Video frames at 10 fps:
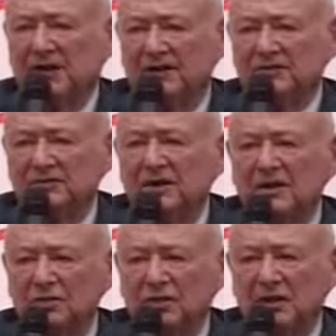mind,
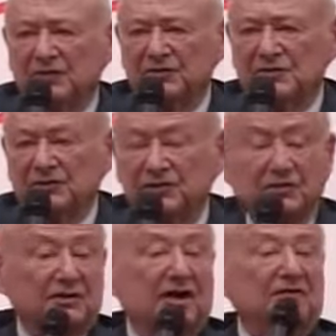what I was going to
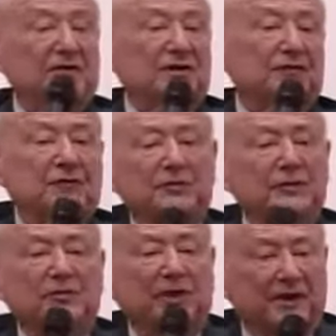do, and I voted for
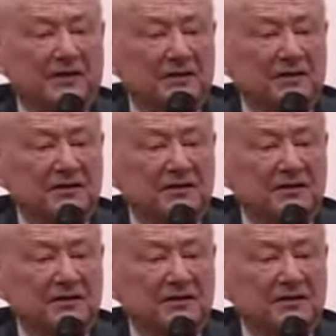Bloomberg.